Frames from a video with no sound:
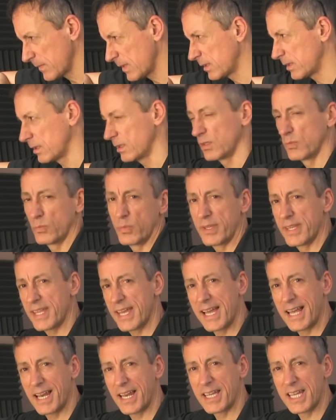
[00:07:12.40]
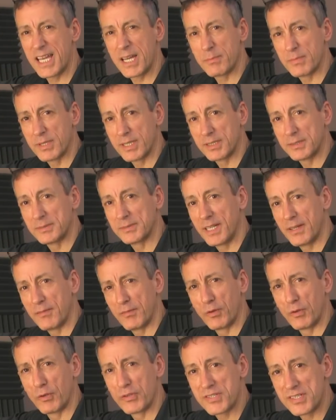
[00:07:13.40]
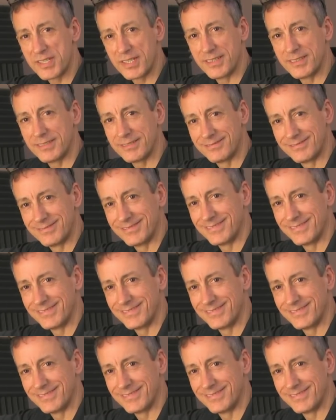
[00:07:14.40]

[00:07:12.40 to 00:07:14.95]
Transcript: I don't know where the hell I am now. I've lost it.